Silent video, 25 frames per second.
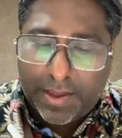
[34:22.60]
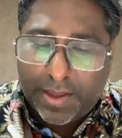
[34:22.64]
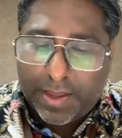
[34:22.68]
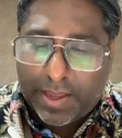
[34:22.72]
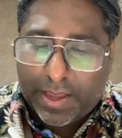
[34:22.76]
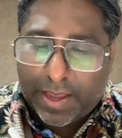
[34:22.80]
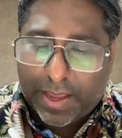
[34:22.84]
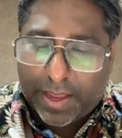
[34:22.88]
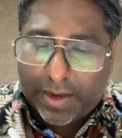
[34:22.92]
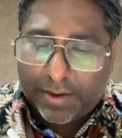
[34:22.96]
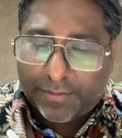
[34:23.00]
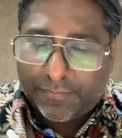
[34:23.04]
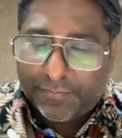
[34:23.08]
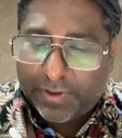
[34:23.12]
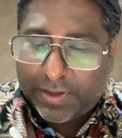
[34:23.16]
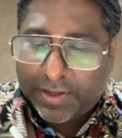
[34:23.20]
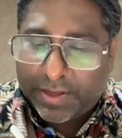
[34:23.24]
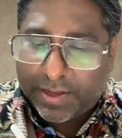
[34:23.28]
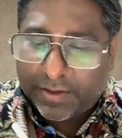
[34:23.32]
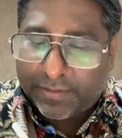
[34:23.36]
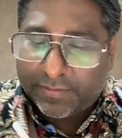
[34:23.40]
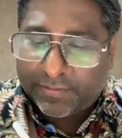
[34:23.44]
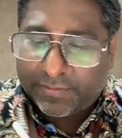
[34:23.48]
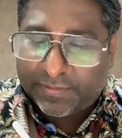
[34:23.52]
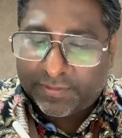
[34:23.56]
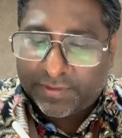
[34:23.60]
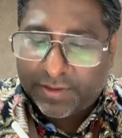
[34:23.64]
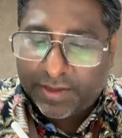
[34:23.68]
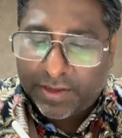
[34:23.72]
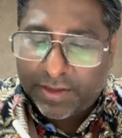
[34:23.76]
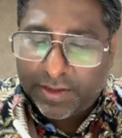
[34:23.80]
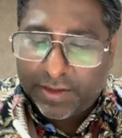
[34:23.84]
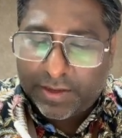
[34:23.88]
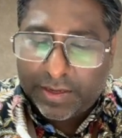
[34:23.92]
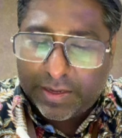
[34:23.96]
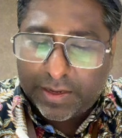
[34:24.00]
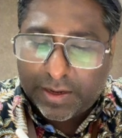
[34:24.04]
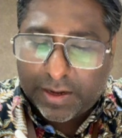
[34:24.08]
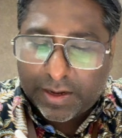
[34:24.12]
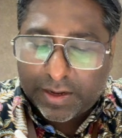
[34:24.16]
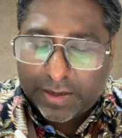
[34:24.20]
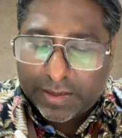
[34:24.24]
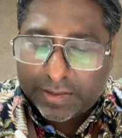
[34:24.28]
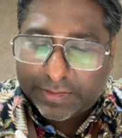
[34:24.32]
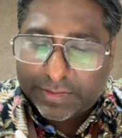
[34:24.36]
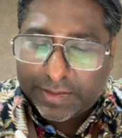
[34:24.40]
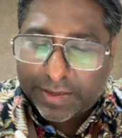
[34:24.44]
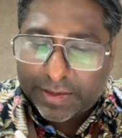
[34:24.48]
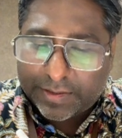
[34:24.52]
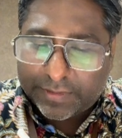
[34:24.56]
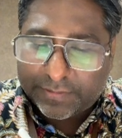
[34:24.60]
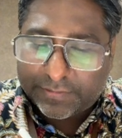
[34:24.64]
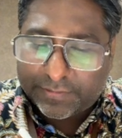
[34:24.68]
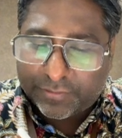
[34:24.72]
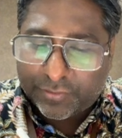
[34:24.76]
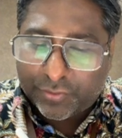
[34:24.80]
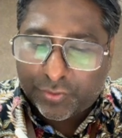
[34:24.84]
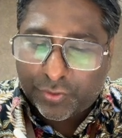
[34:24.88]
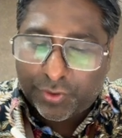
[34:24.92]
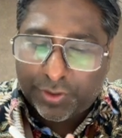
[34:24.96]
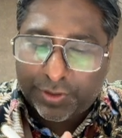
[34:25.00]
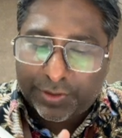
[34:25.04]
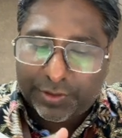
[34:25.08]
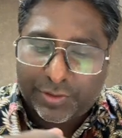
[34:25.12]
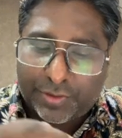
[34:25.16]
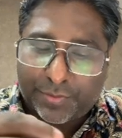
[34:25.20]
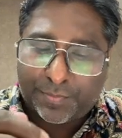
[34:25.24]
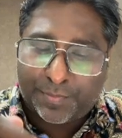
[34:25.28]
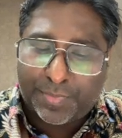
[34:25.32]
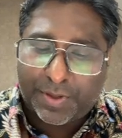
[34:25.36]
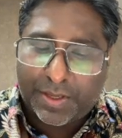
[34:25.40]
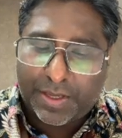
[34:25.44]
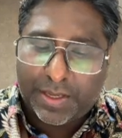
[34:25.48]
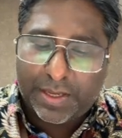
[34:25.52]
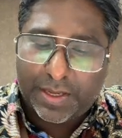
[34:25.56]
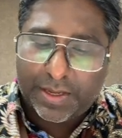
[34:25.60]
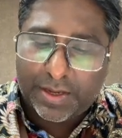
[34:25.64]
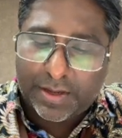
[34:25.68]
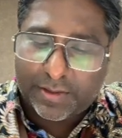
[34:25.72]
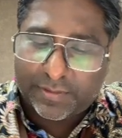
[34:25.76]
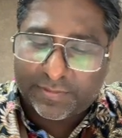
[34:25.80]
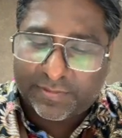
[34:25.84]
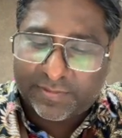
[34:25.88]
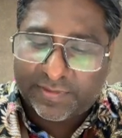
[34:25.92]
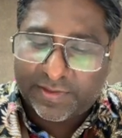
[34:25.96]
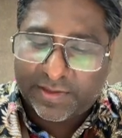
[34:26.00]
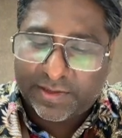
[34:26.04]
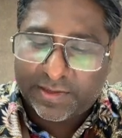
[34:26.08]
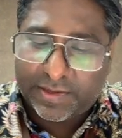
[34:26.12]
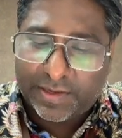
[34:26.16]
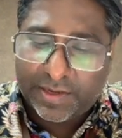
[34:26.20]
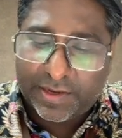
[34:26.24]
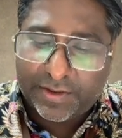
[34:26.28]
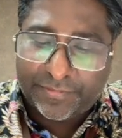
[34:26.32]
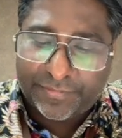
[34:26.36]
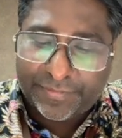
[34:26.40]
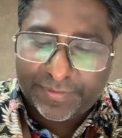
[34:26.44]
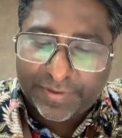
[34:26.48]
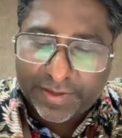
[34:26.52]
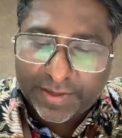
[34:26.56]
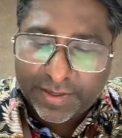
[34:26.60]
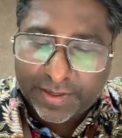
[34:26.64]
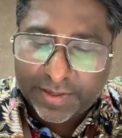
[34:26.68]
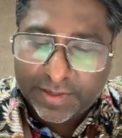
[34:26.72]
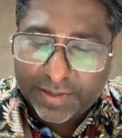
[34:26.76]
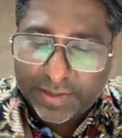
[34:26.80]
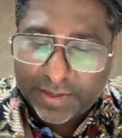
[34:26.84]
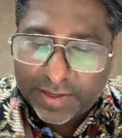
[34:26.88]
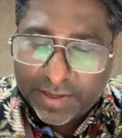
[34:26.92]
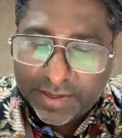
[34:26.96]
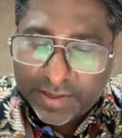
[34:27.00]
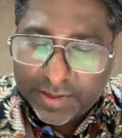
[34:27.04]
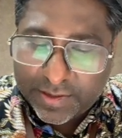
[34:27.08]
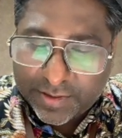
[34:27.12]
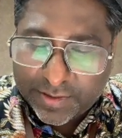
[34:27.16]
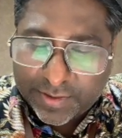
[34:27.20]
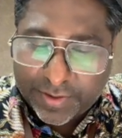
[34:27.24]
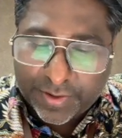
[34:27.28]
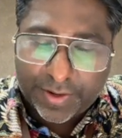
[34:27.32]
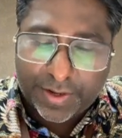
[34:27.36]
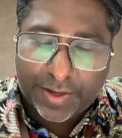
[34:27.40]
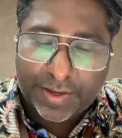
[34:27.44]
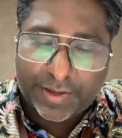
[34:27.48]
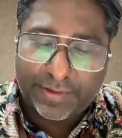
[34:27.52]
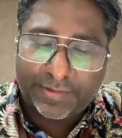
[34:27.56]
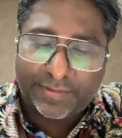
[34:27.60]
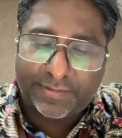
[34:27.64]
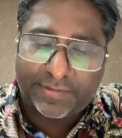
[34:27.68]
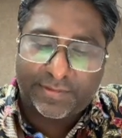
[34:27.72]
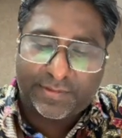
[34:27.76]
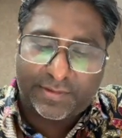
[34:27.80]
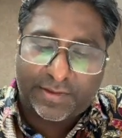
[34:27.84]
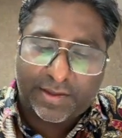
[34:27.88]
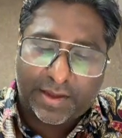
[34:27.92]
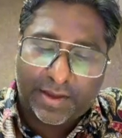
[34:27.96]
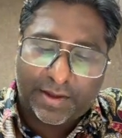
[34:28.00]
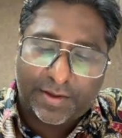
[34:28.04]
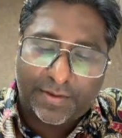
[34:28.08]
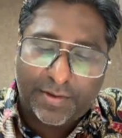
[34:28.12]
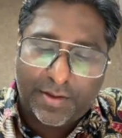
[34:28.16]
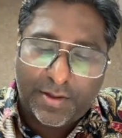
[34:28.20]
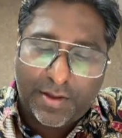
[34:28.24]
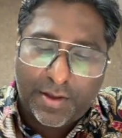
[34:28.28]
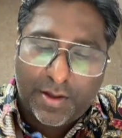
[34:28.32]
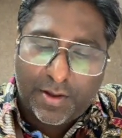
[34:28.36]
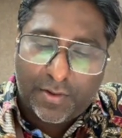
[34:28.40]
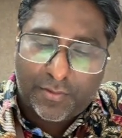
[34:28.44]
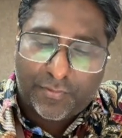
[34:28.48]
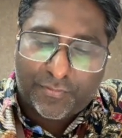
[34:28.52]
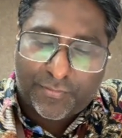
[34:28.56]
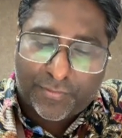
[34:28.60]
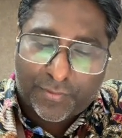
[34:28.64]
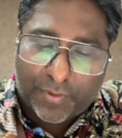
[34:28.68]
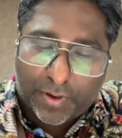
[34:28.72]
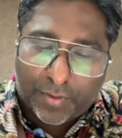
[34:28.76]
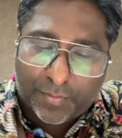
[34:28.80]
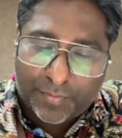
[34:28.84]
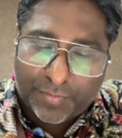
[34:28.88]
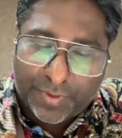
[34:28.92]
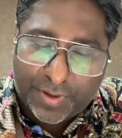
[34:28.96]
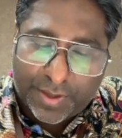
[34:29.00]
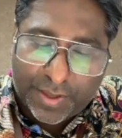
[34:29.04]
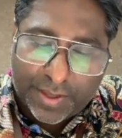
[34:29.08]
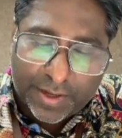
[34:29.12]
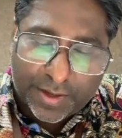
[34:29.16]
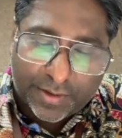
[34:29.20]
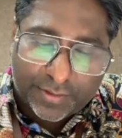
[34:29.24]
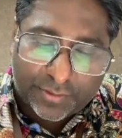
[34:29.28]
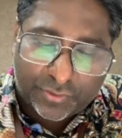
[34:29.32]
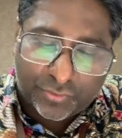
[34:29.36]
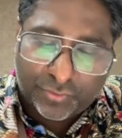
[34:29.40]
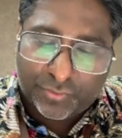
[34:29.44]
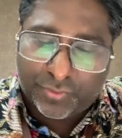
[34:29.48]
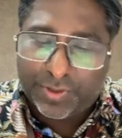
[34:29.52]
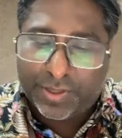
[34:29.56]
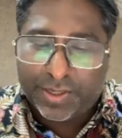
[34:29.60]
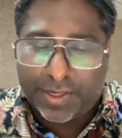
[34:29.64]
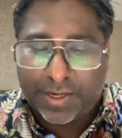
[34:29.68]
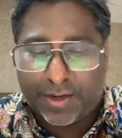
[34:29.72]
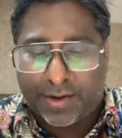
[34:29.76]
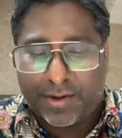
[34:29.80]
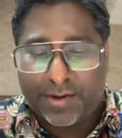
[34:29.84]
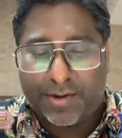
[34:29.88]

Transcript: and we can see there is going to be a significant increase, okay, from here to here,